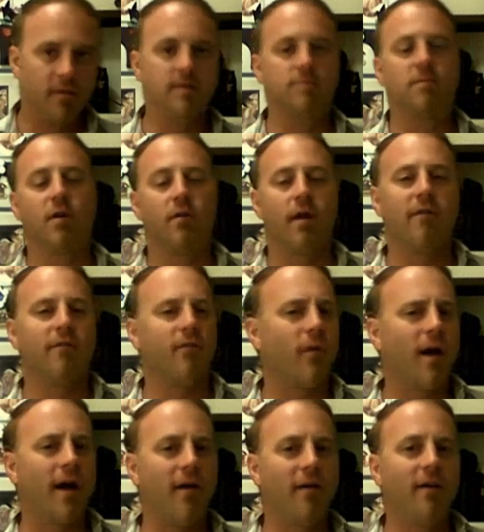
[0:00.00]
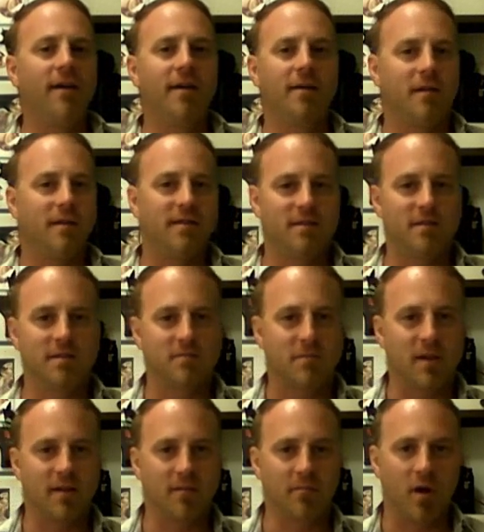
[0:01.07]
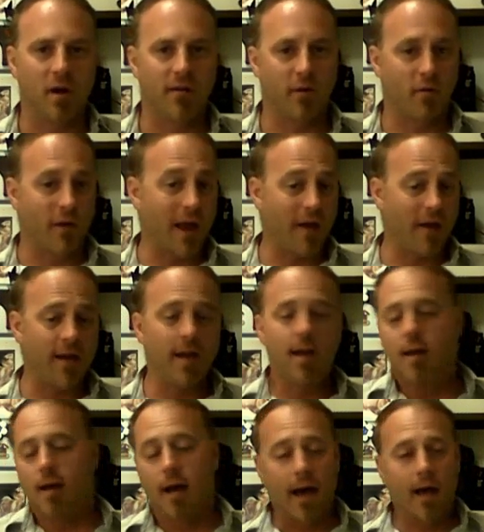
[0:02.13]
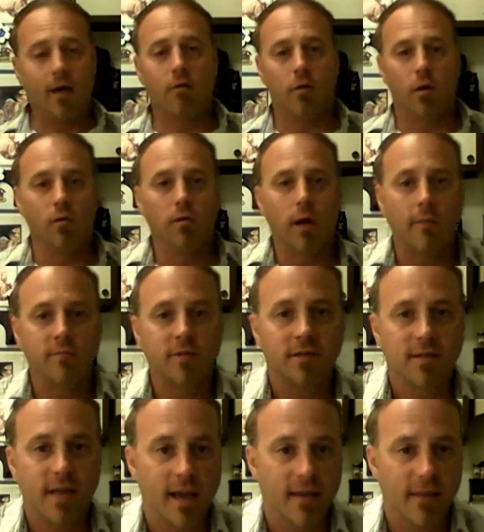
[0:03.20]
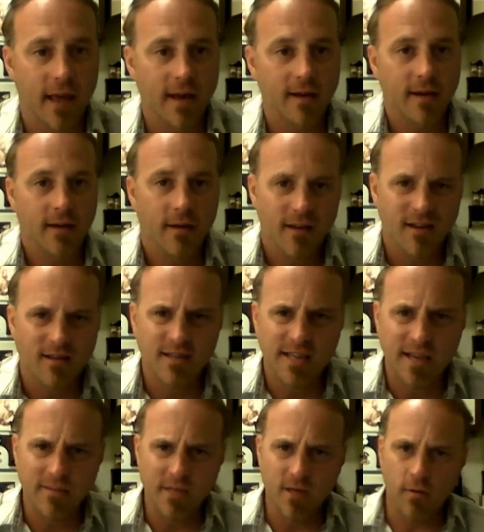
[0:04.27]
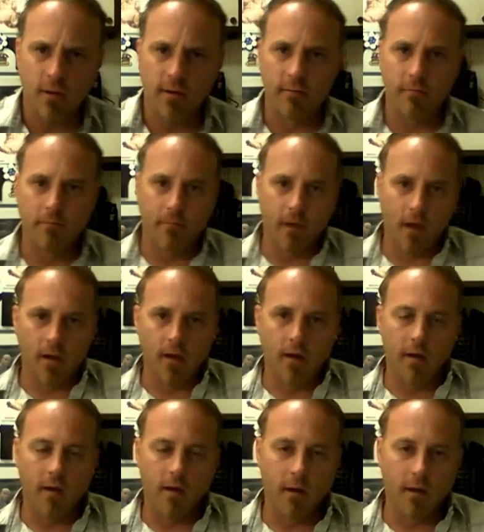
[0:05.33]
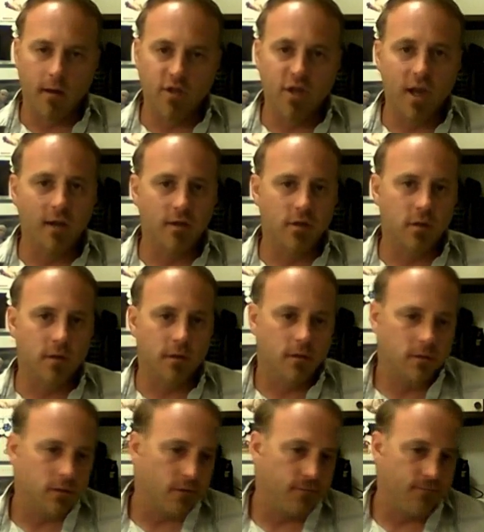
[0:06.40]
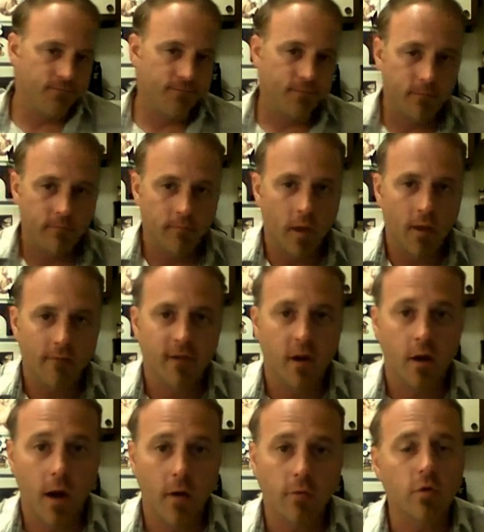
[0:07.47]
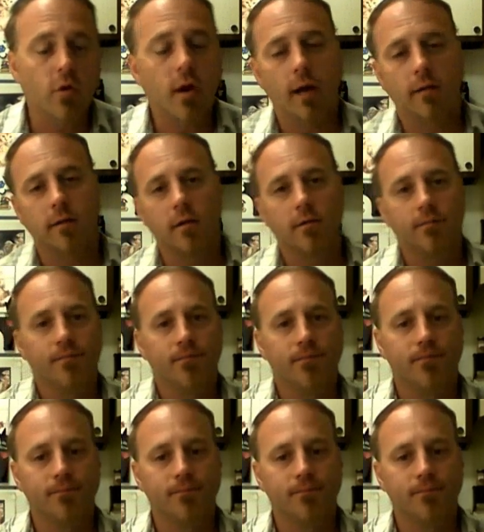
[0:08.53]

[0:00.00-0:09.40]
it's been around for a while and it's just been part of our reality. I don't know. I'm just saying that it seems to have changed. So figure it out, throw it out there.